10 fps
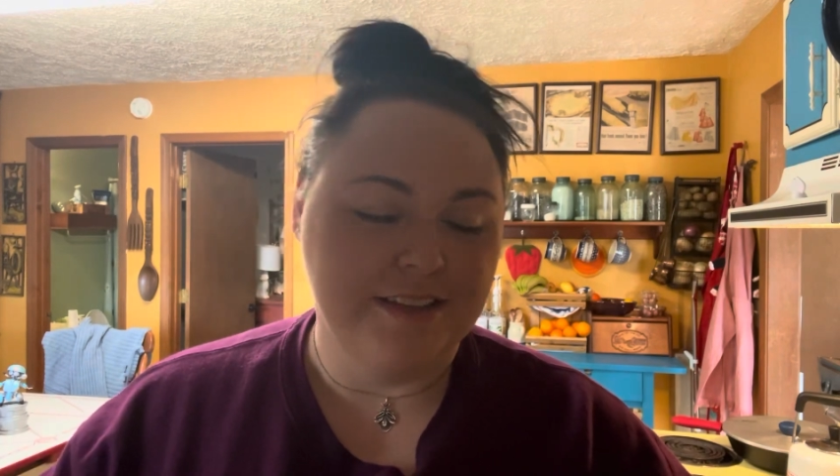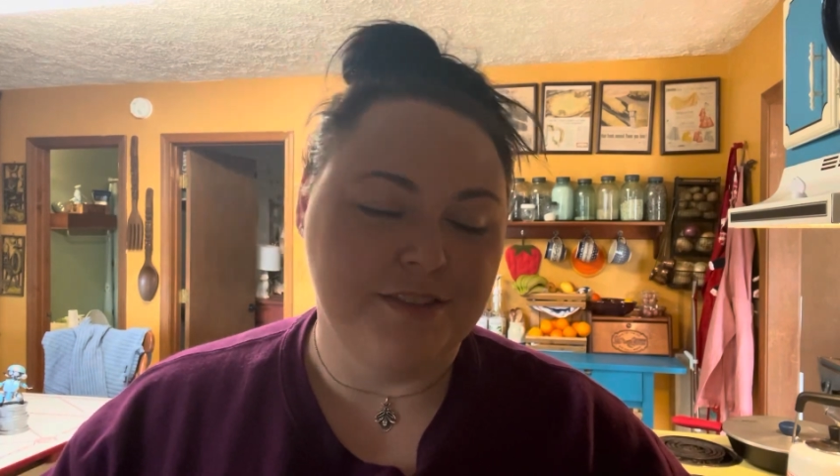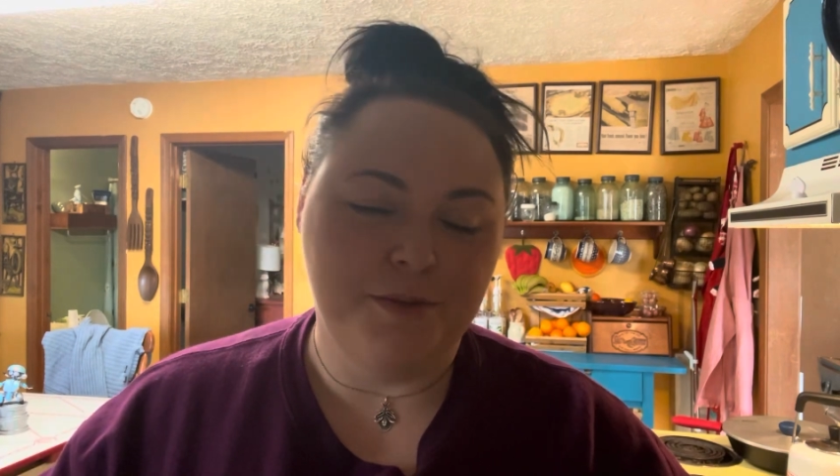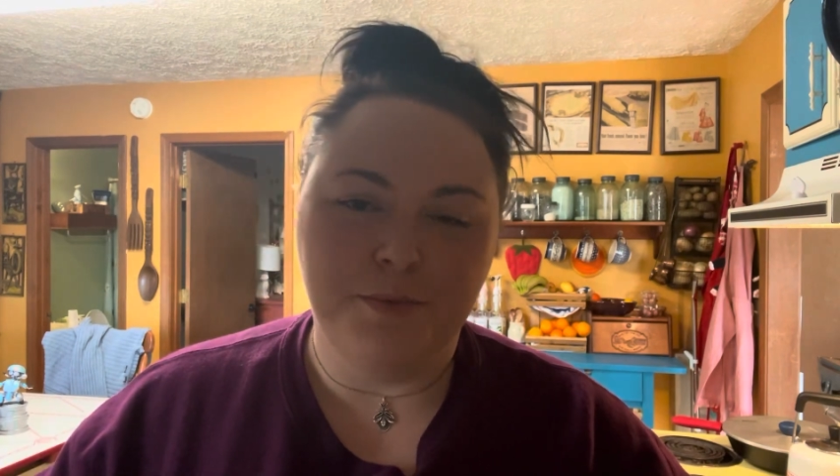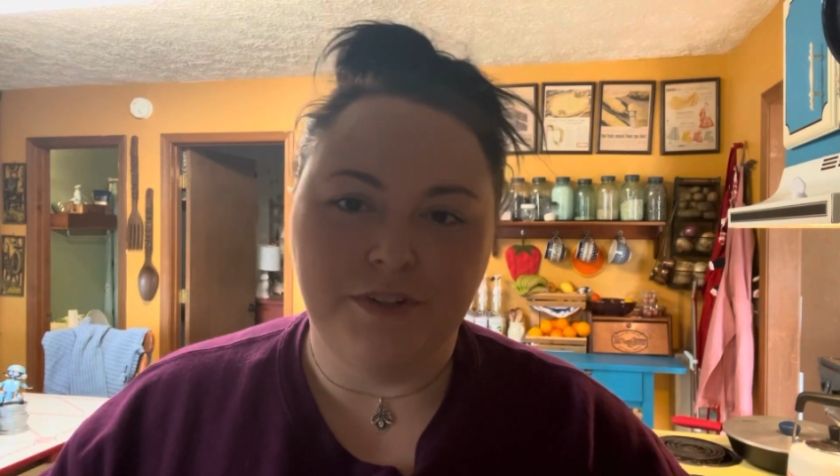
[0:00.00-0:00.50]

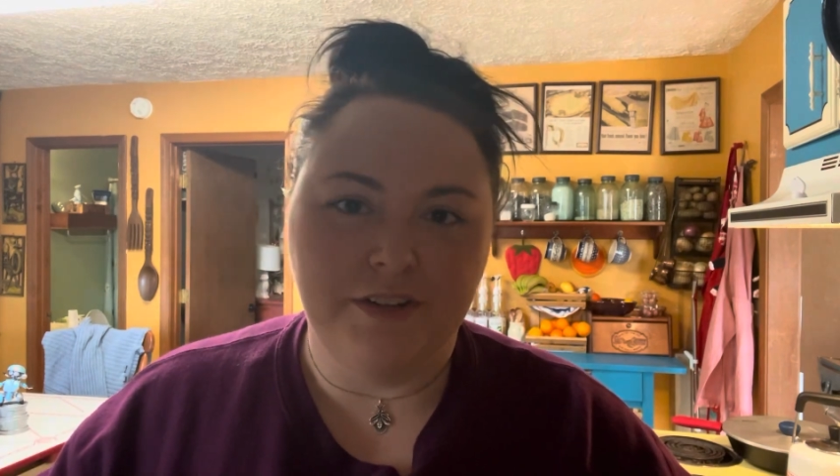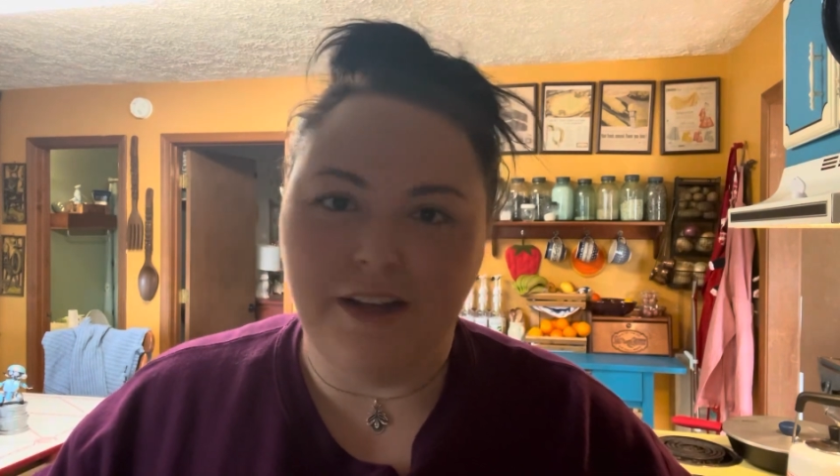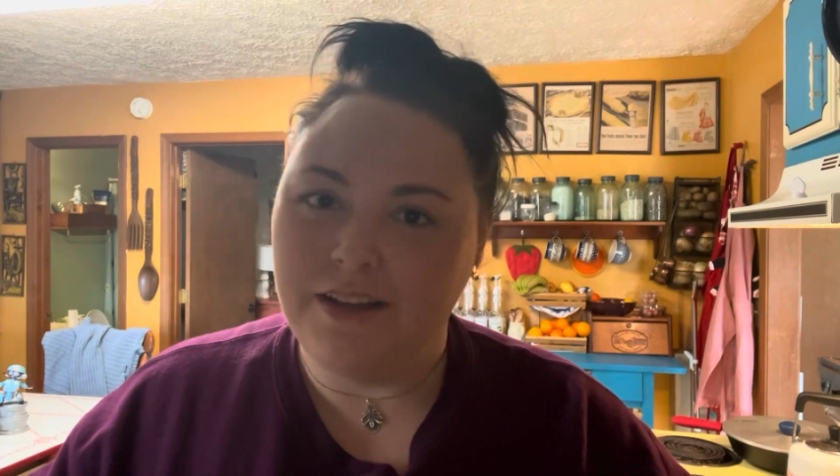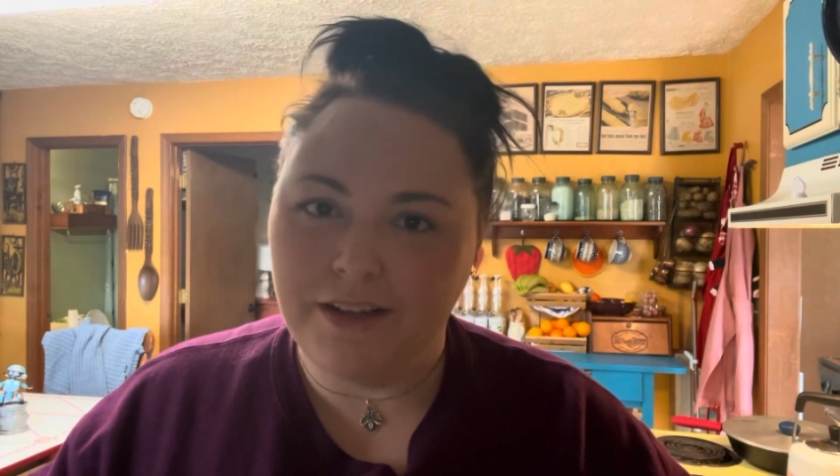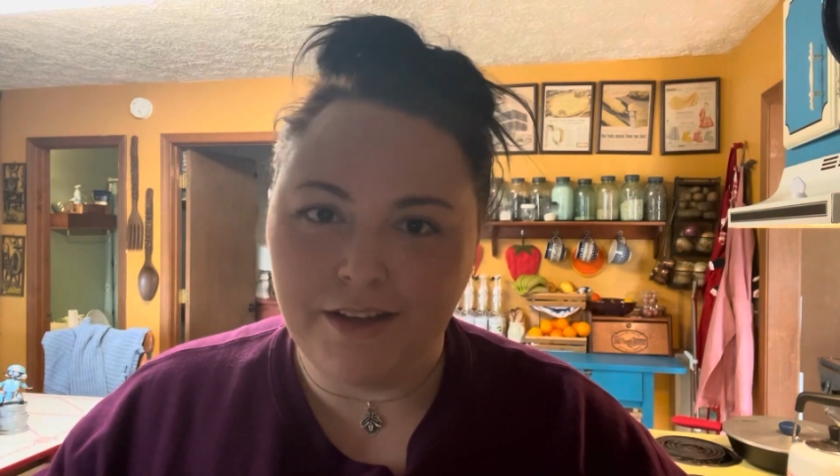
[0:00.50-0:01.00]
super
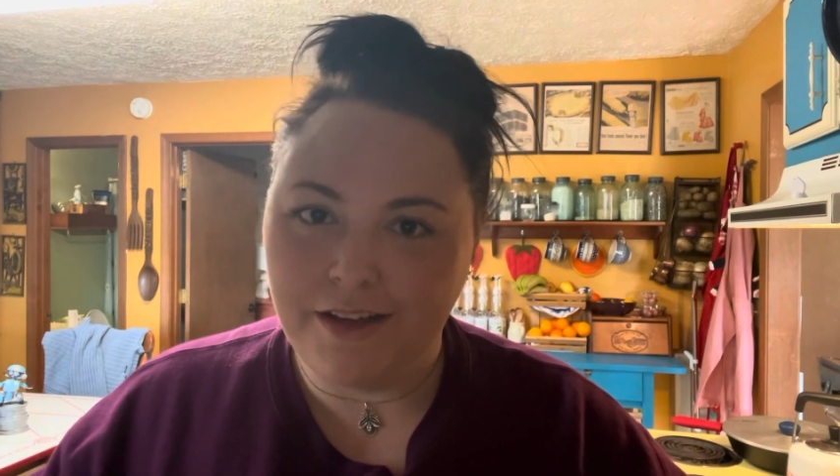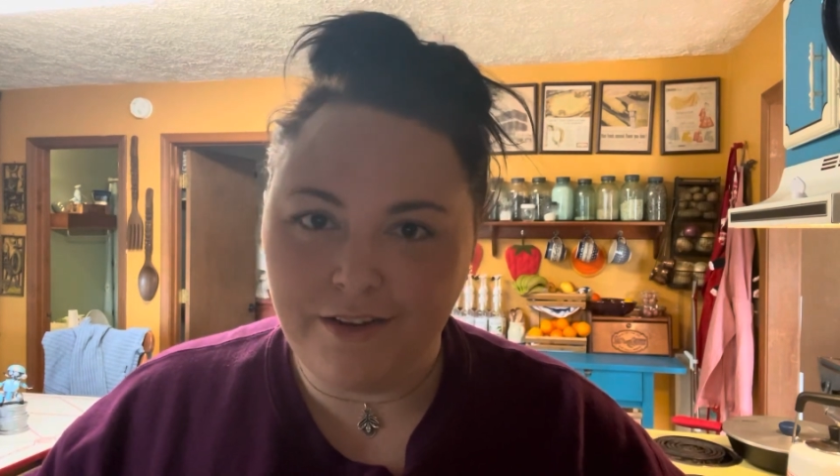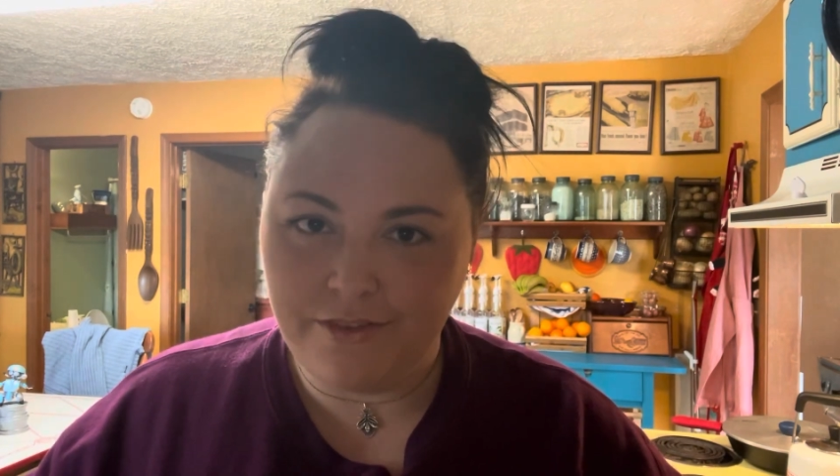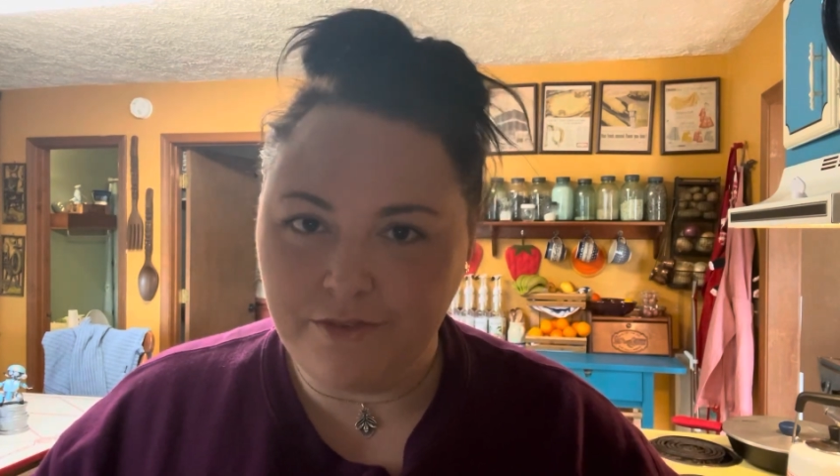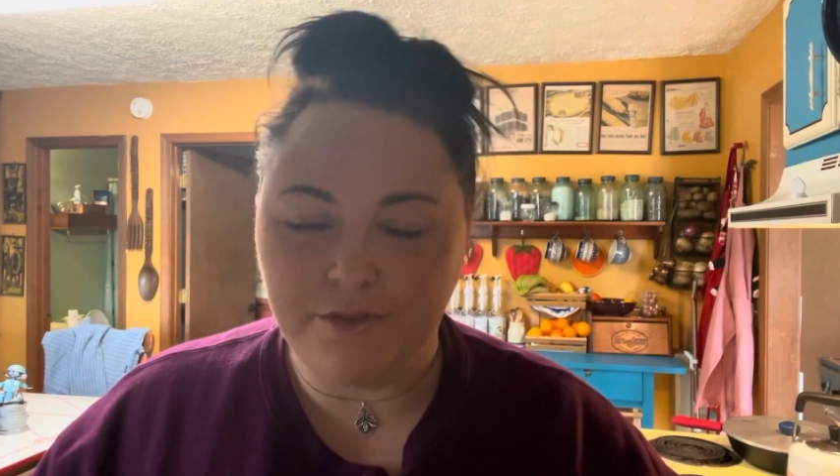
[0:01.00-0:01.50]
uh,
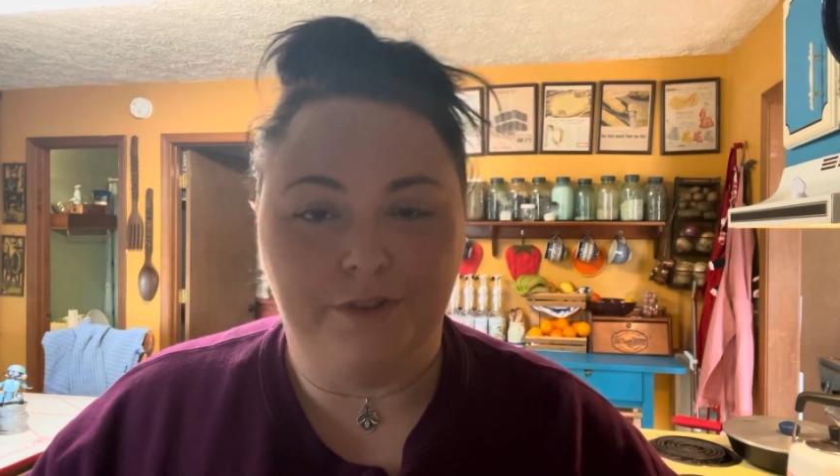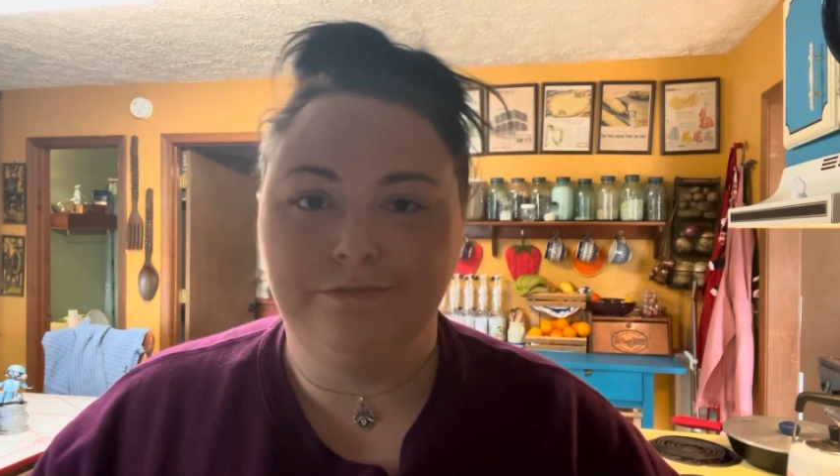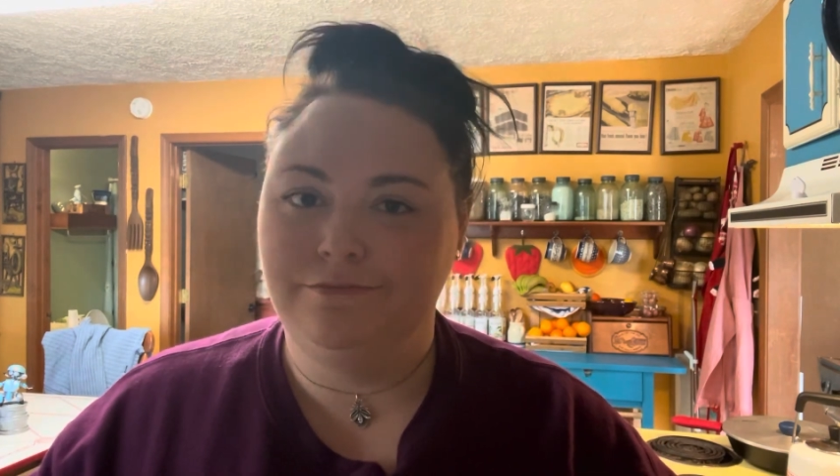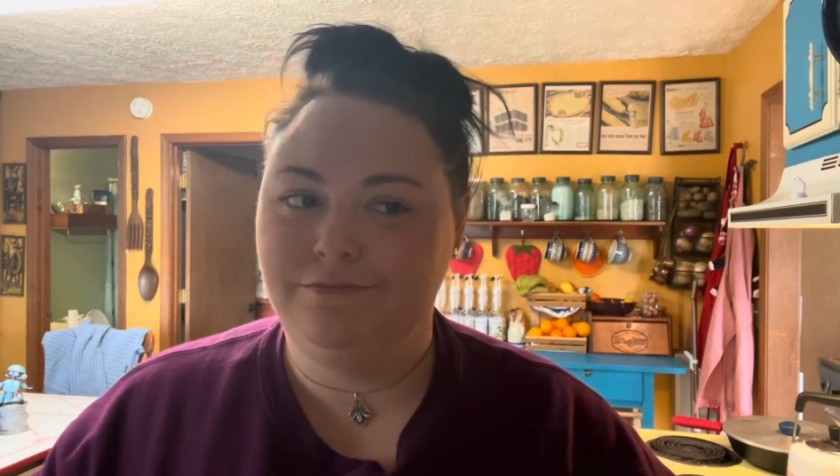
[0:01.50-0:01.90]
uneventful,